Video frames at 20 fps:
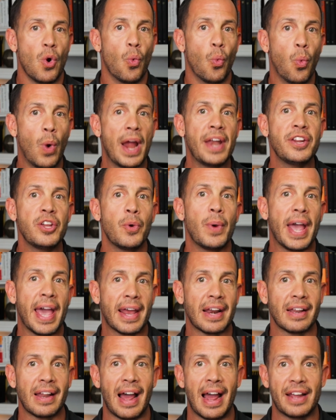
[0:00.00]
When you
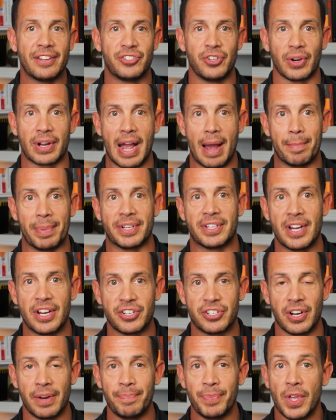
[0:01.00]
analyze your
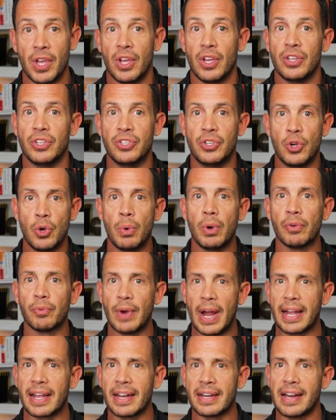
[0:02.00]
competition, you will
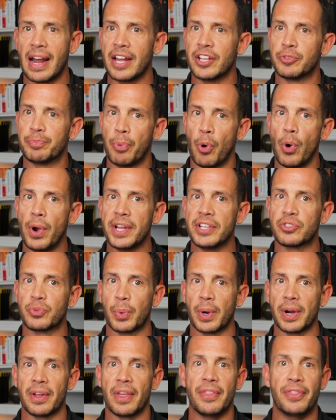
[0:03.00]
recognize points
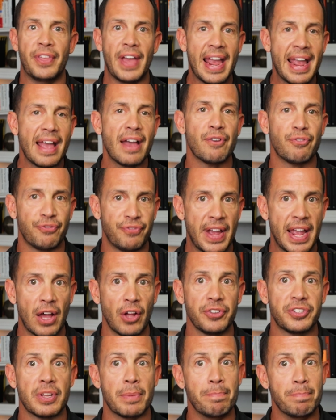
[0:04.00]
where they have
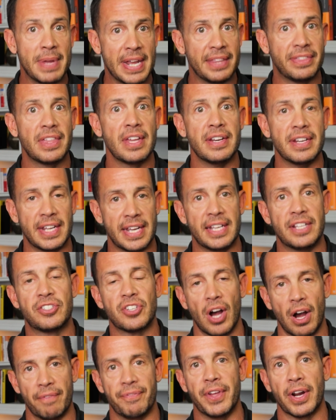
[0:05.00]
failed to meet the needs
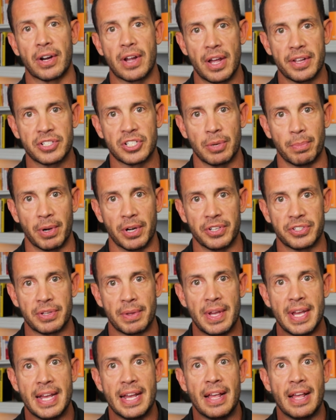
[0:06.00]
of their customers.